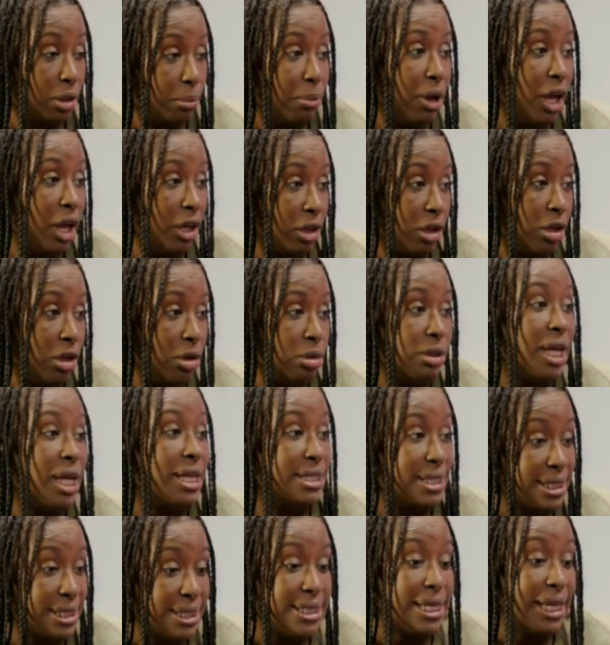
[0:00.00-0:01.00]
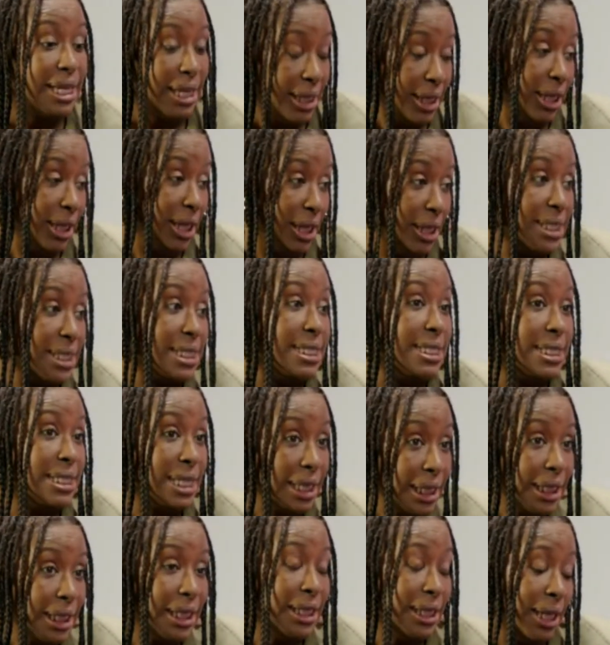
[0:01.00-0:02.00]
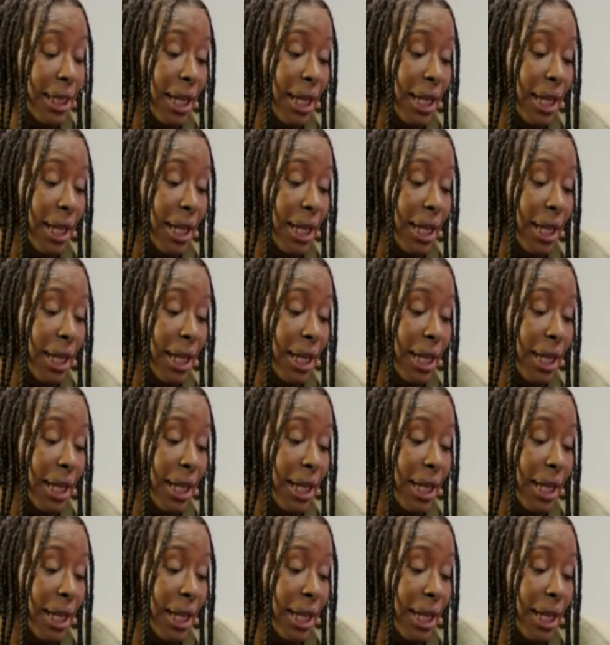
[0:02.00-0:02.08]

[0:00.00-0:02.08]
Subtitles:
My girl. That's sit in it. Sit in